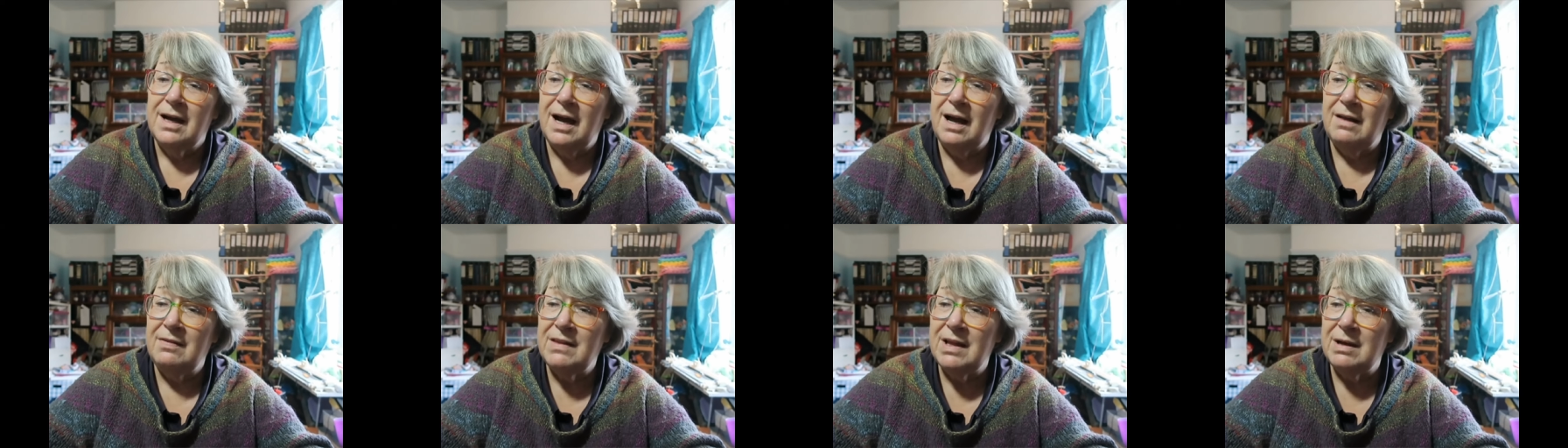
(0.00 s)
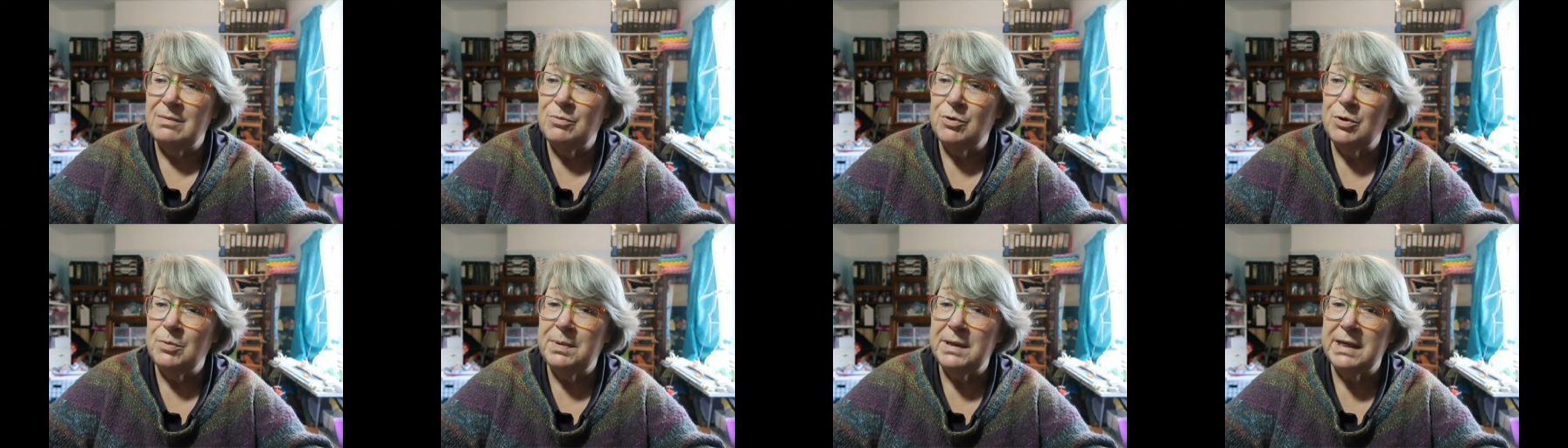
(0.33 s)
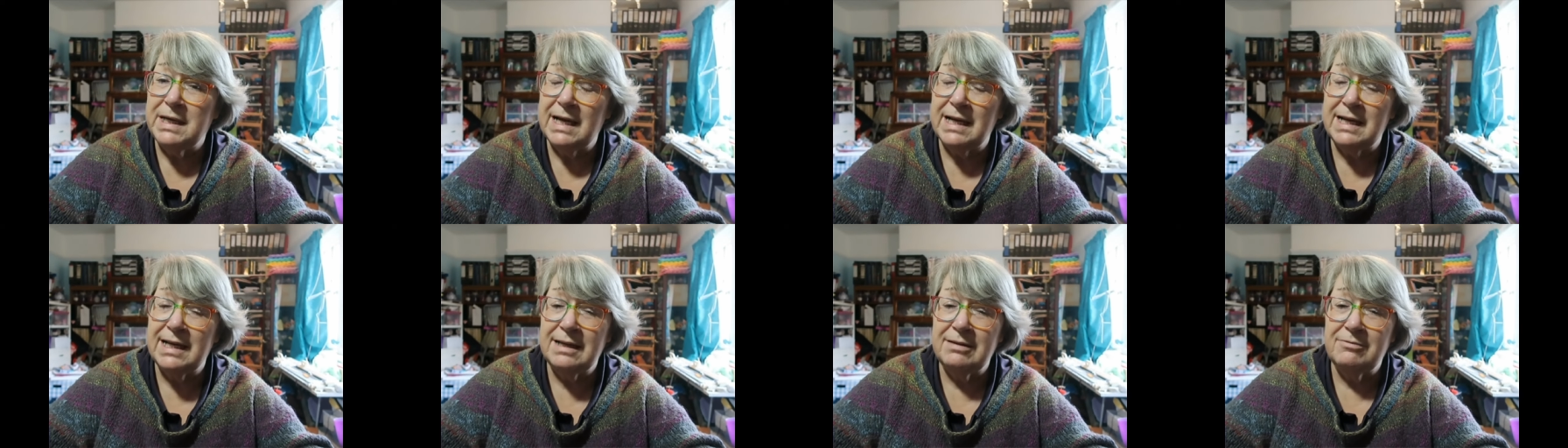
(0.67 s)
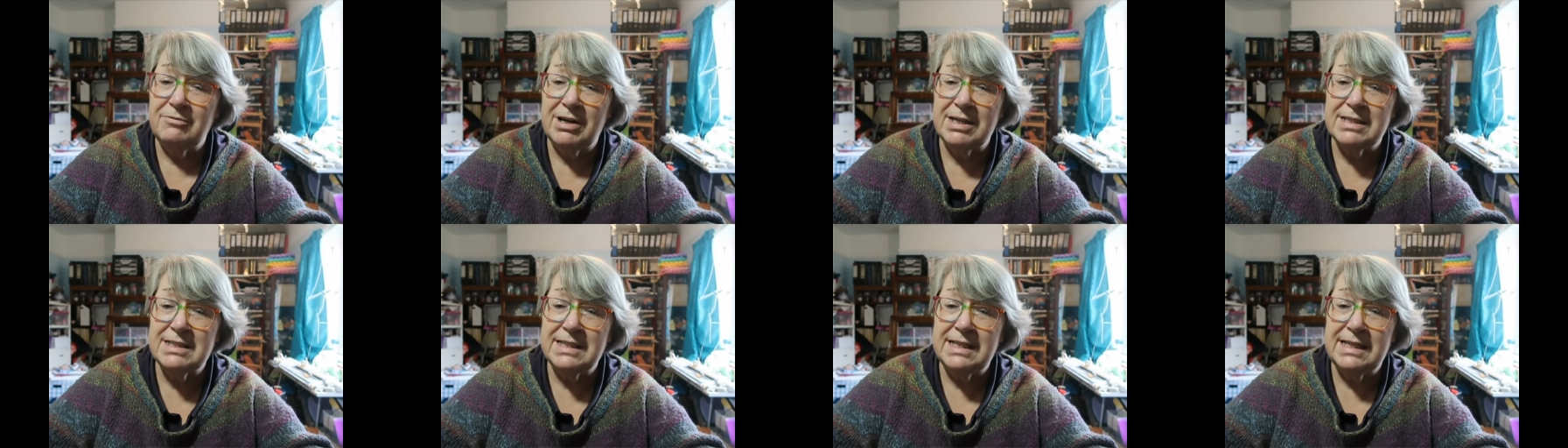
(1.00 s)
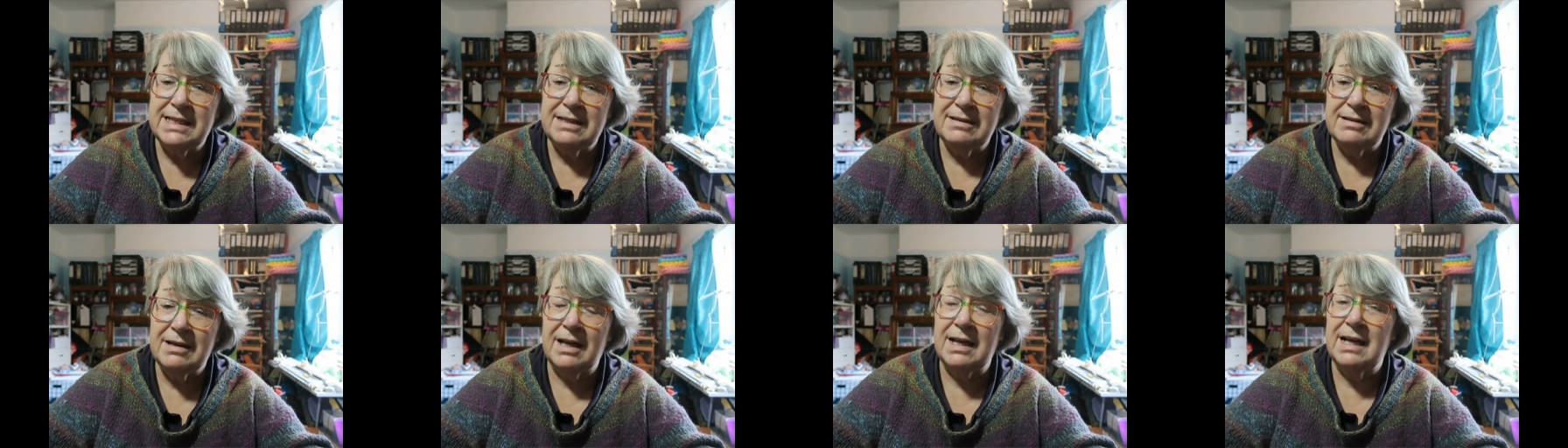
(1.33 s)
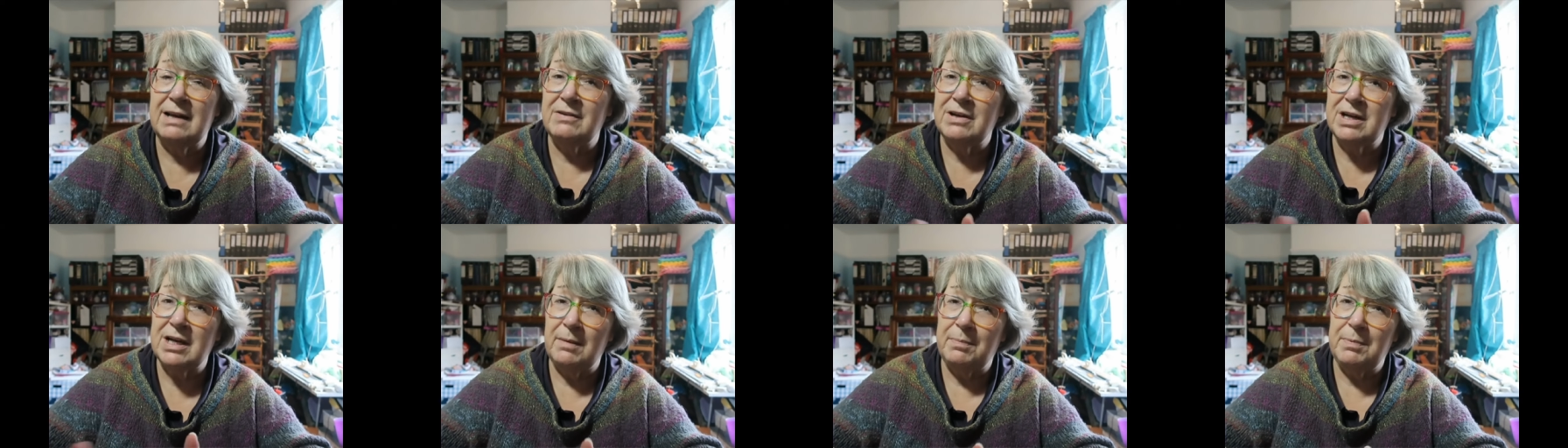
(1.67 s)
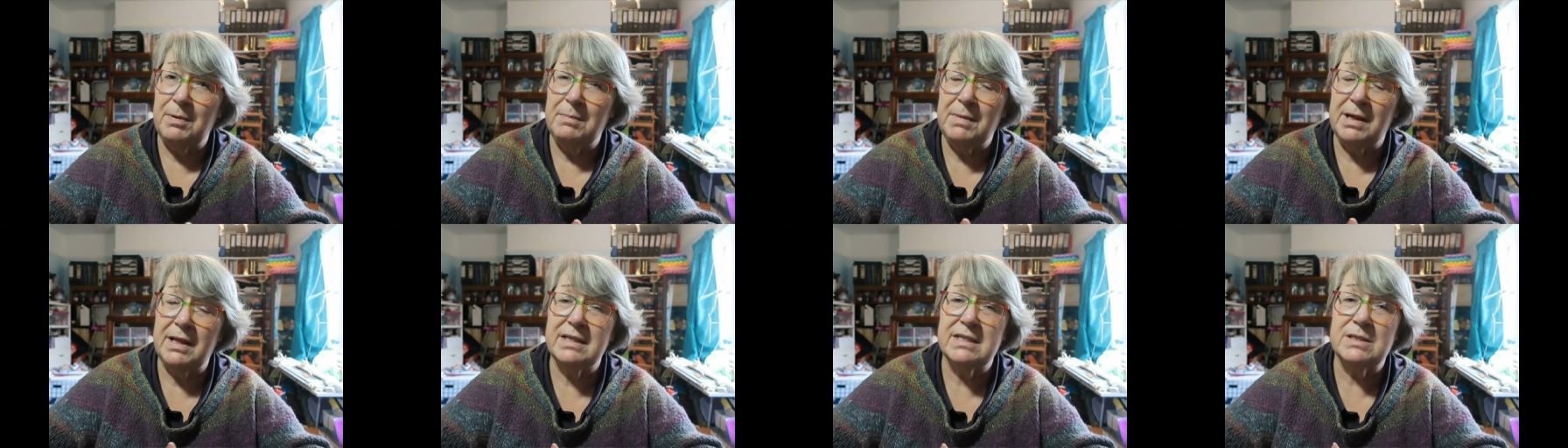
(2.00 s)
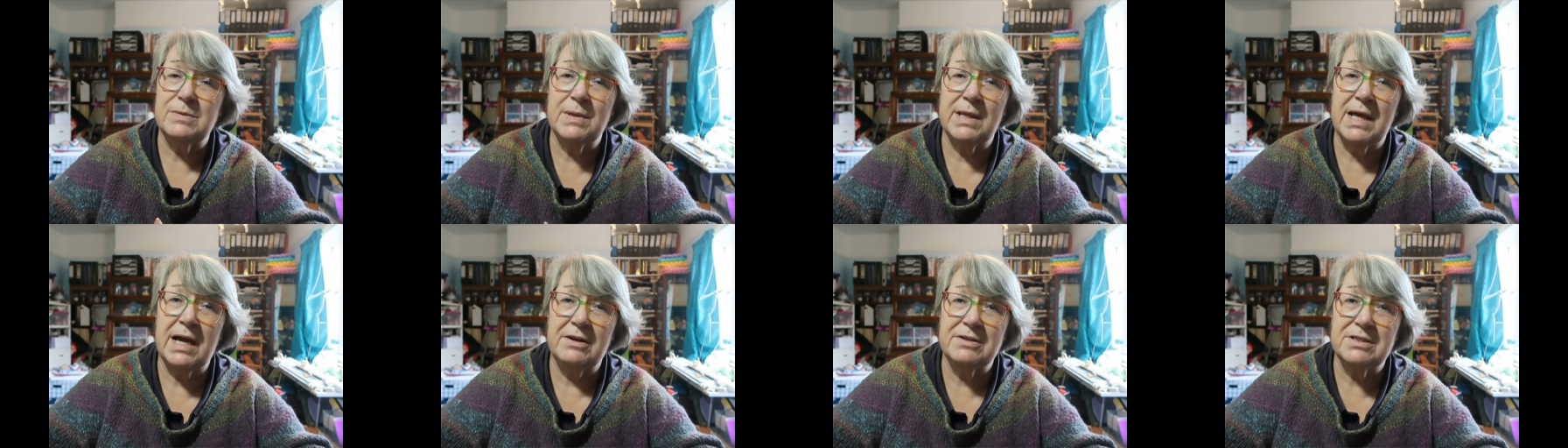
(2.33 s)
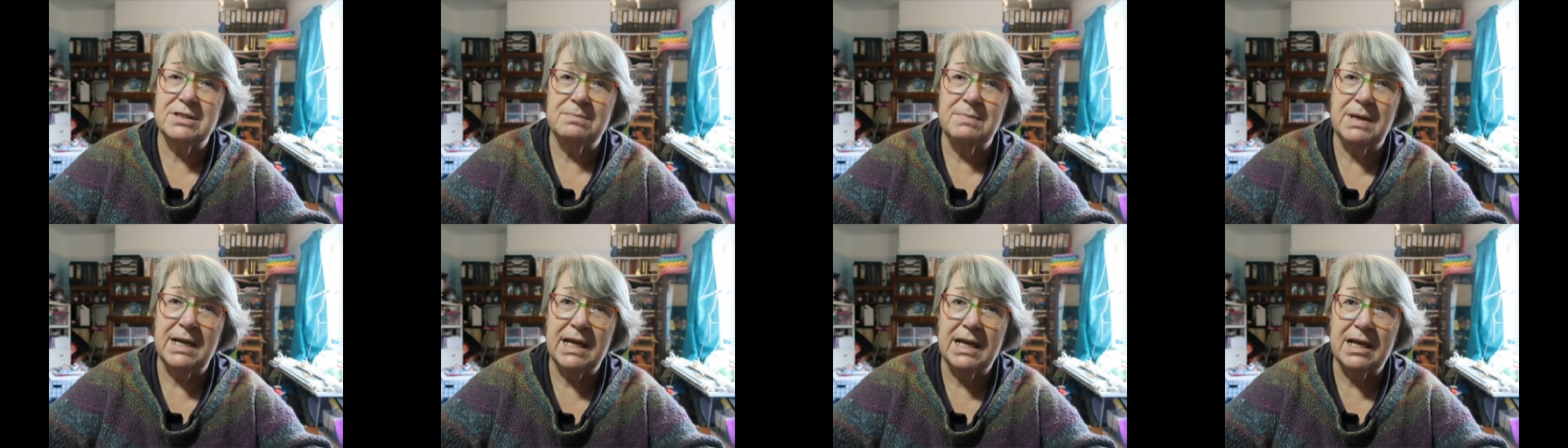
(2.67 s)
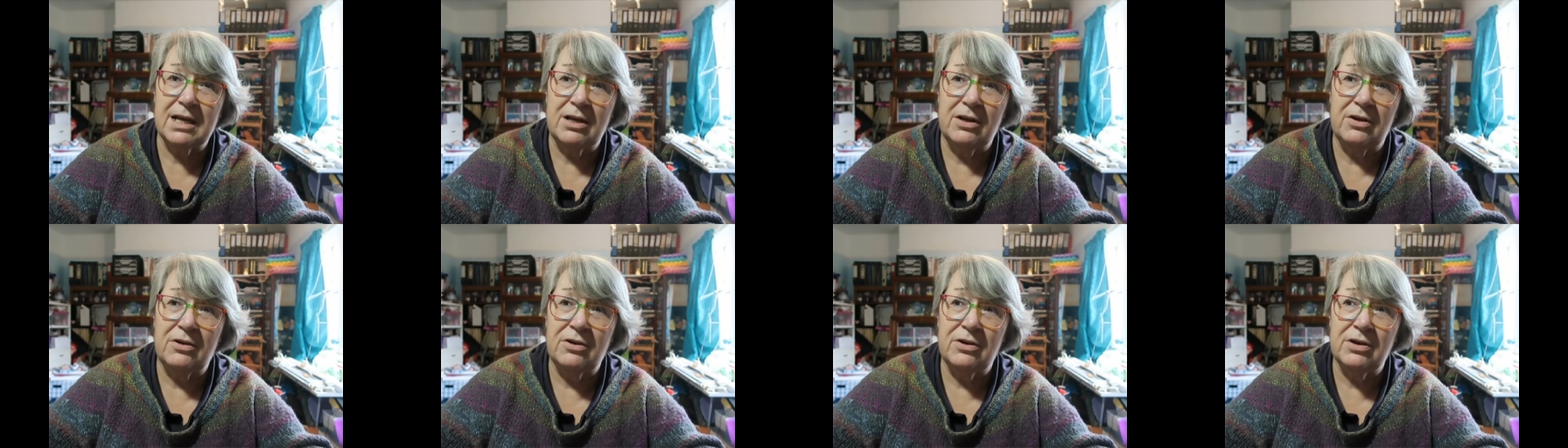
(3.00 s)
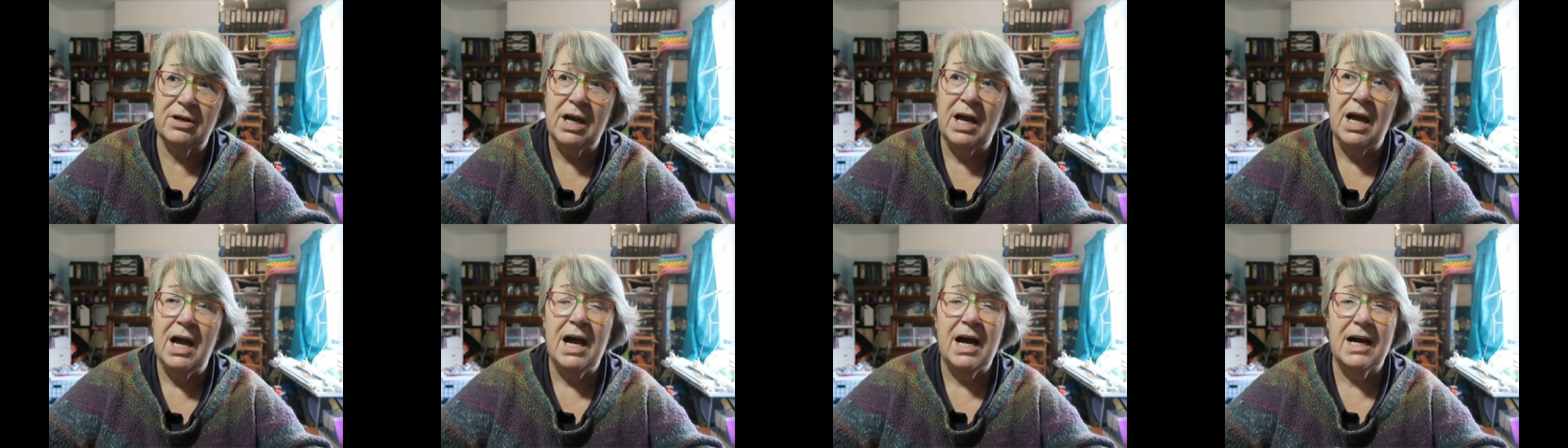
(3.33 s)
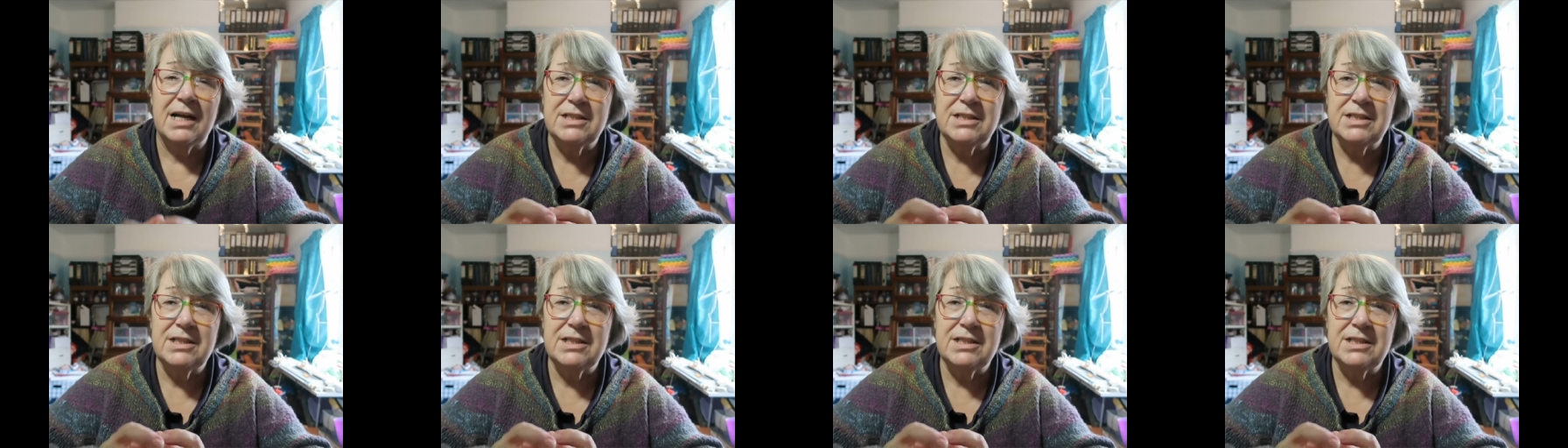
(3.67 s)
And then we'll be getting ready. I'll have a couple of months without a make along.